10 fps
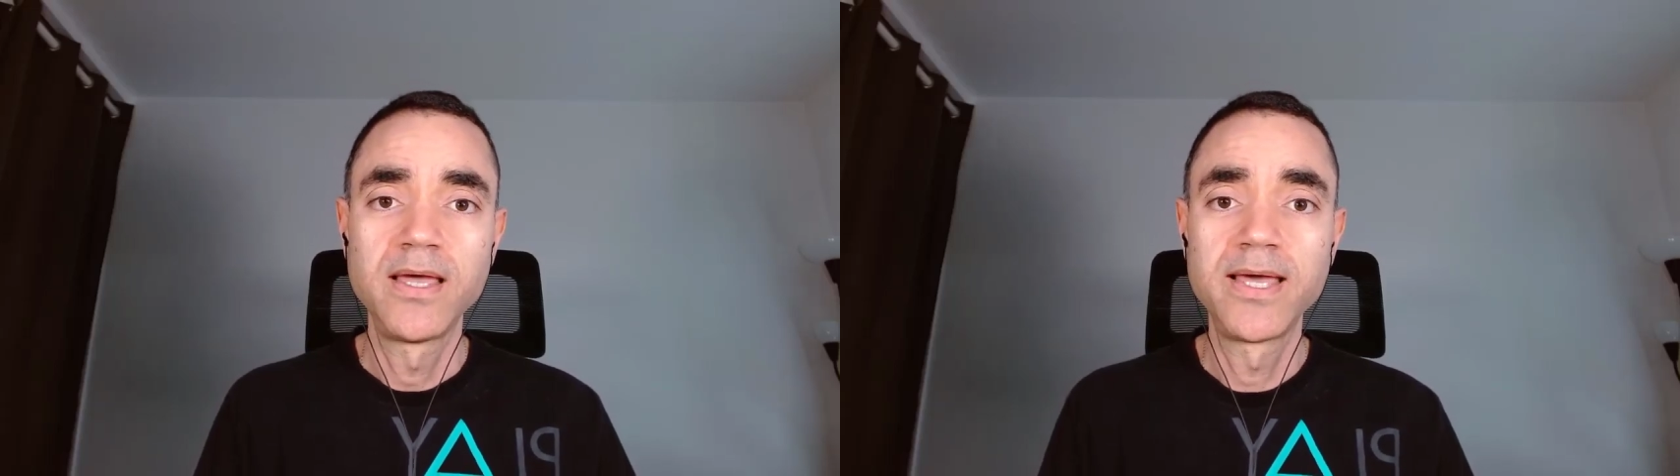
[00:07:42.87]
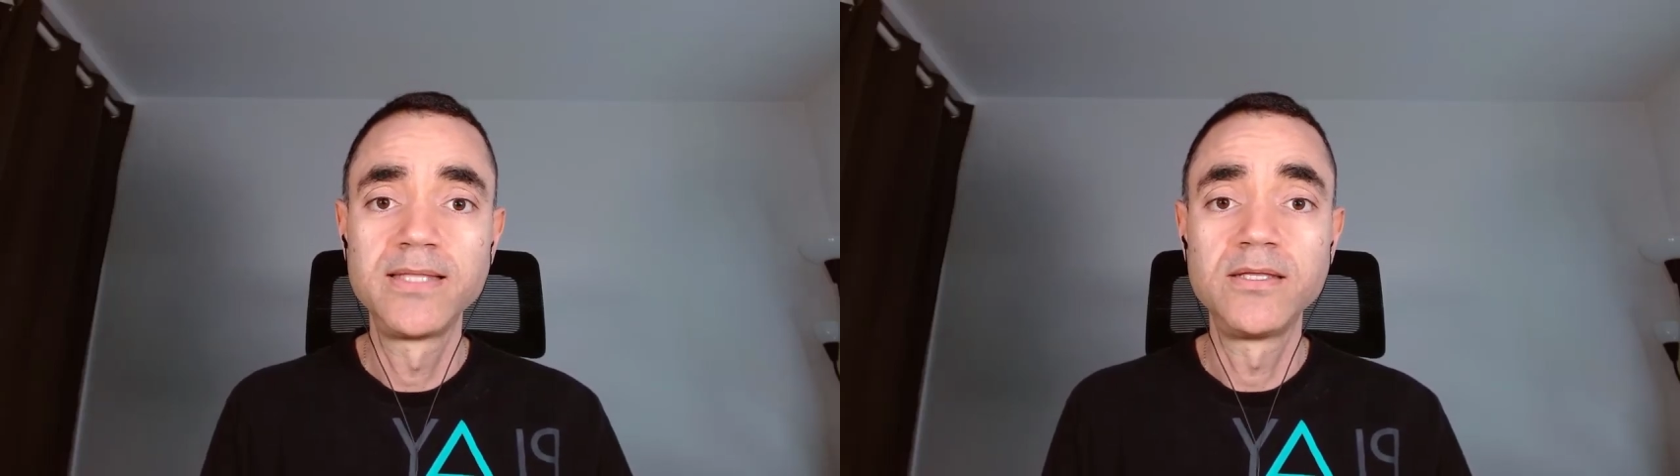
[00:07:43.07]

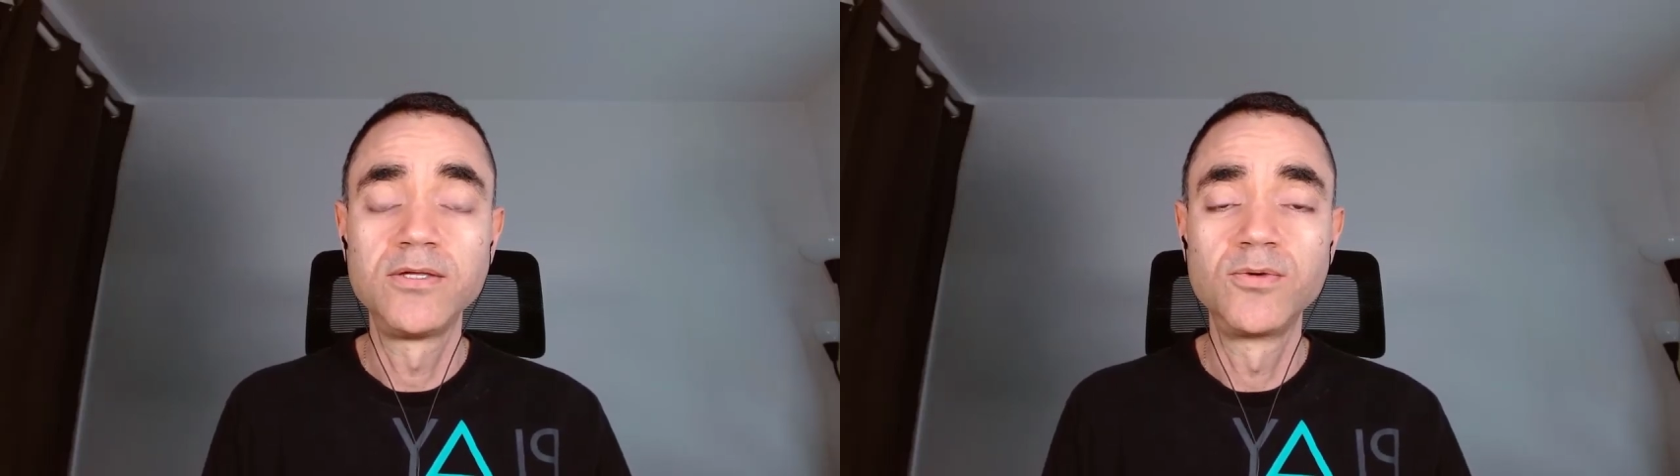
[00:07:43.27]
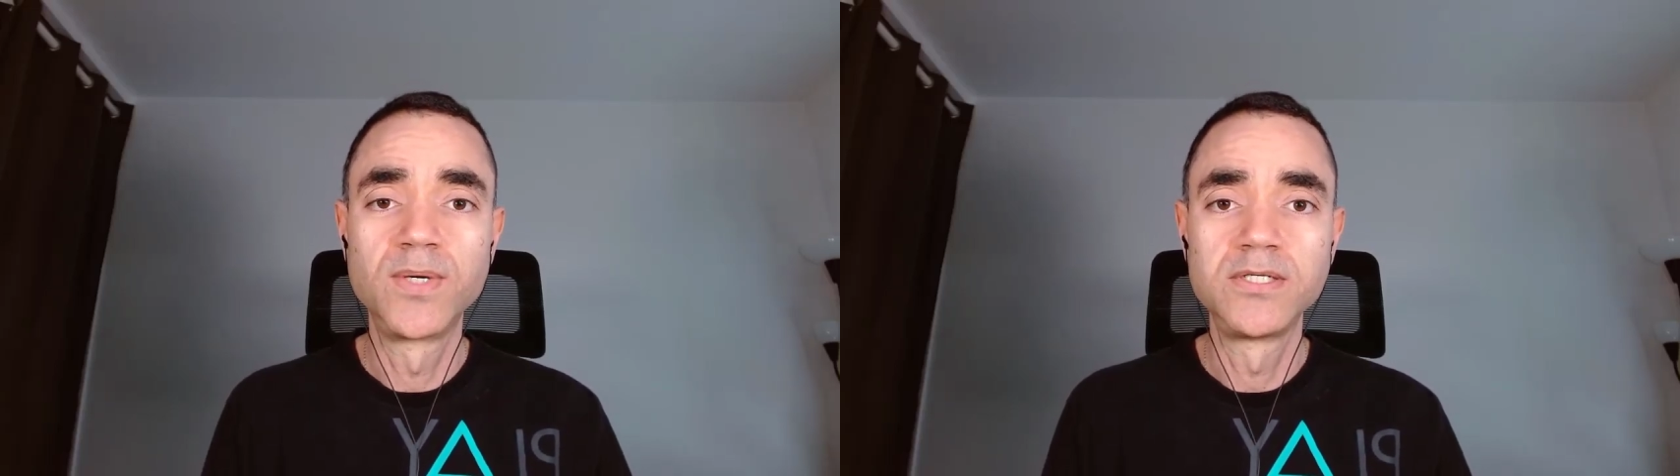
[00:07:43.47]
And
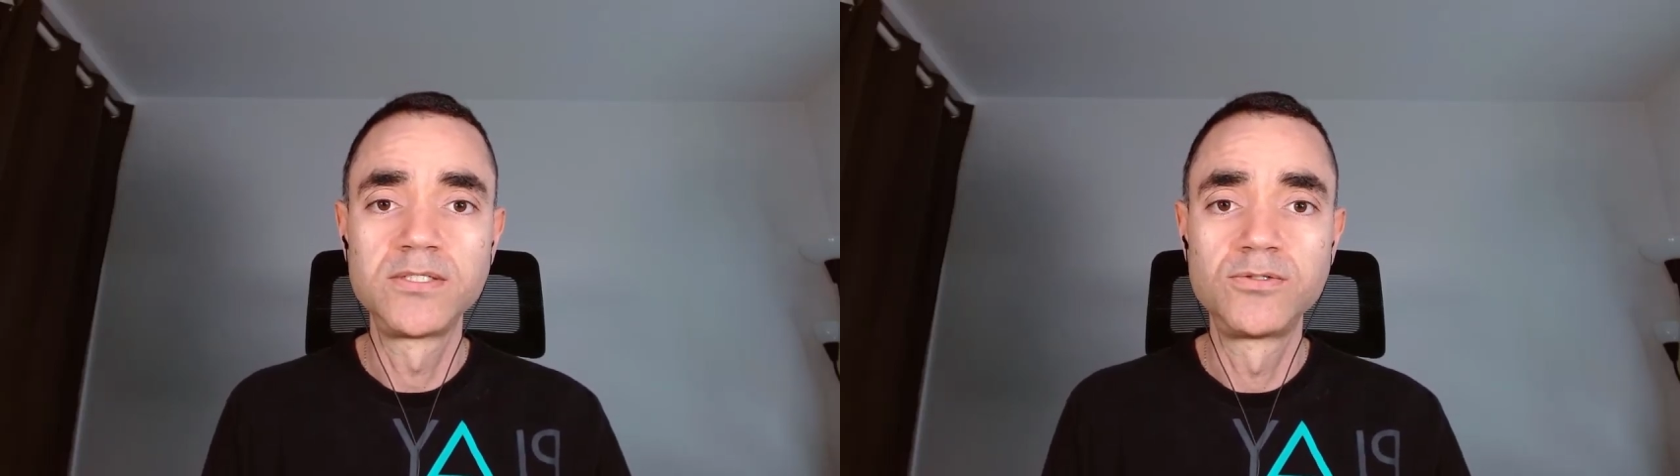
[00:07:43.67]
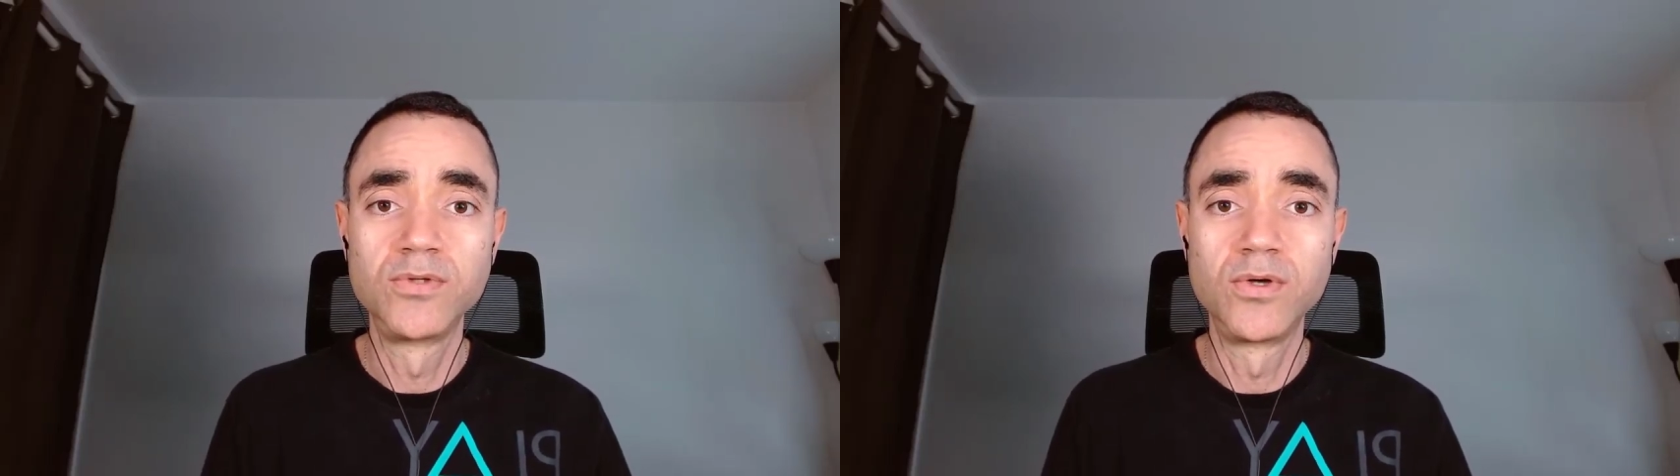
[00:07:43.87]
you
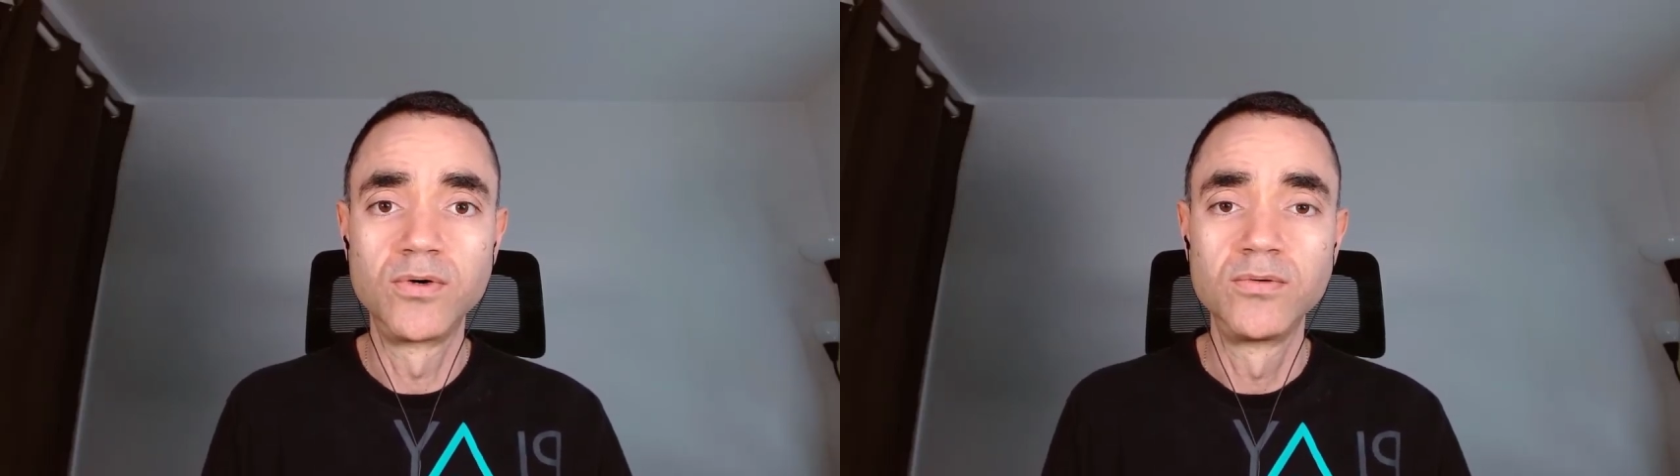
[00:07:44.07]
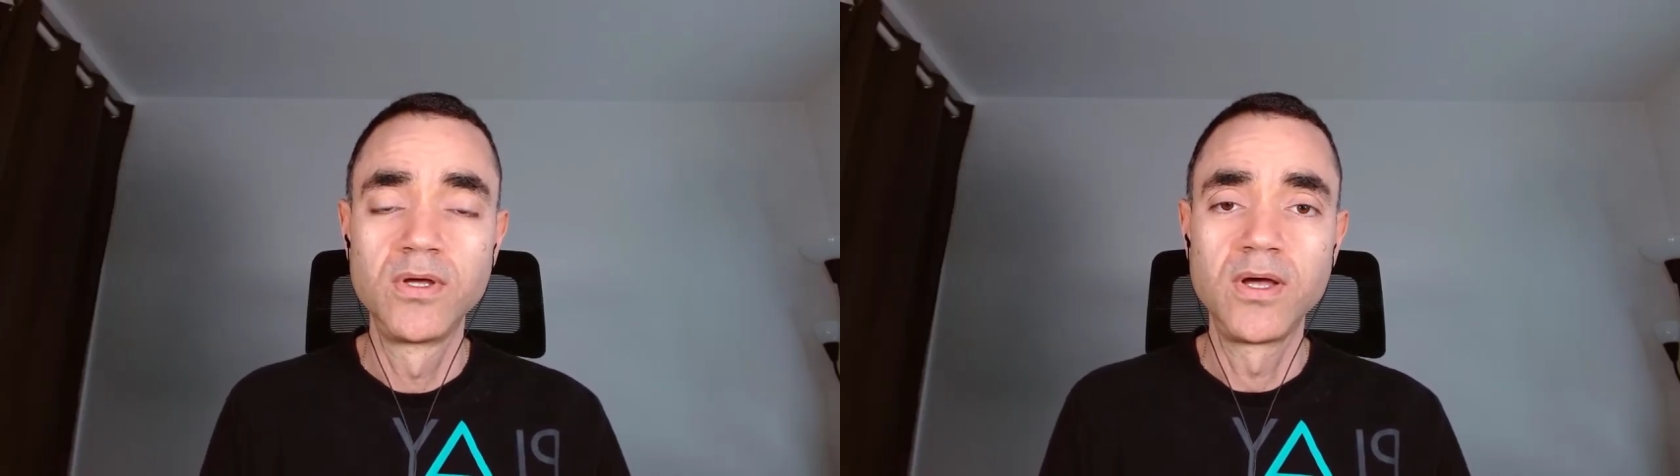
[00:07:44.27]
must
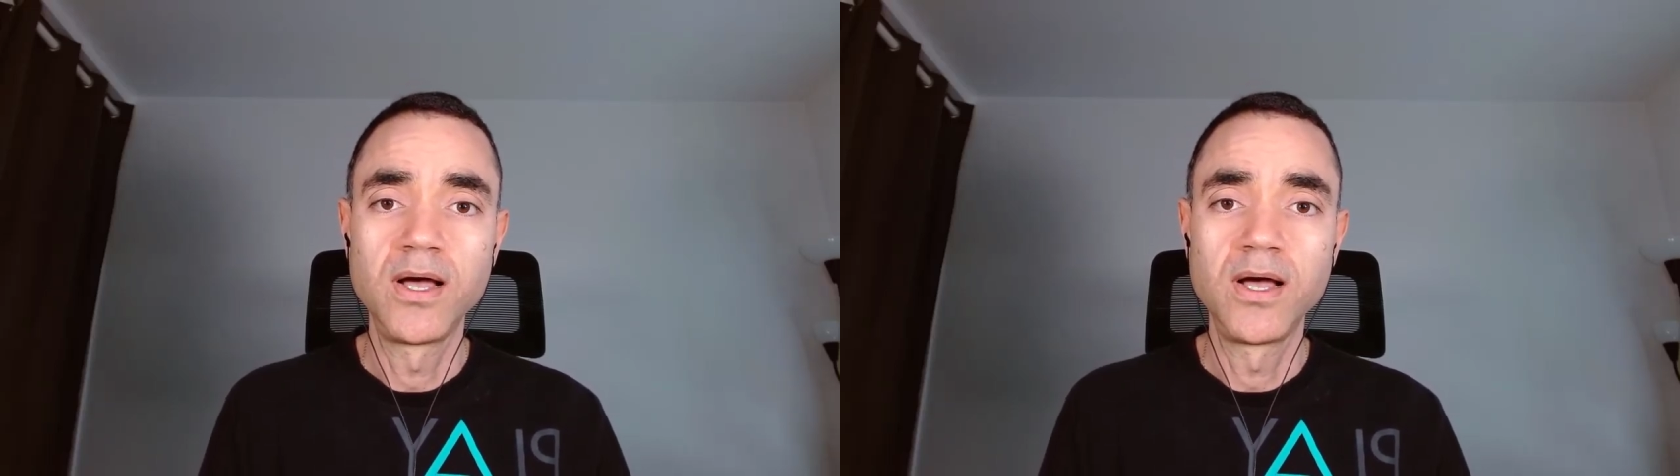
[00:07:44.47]
know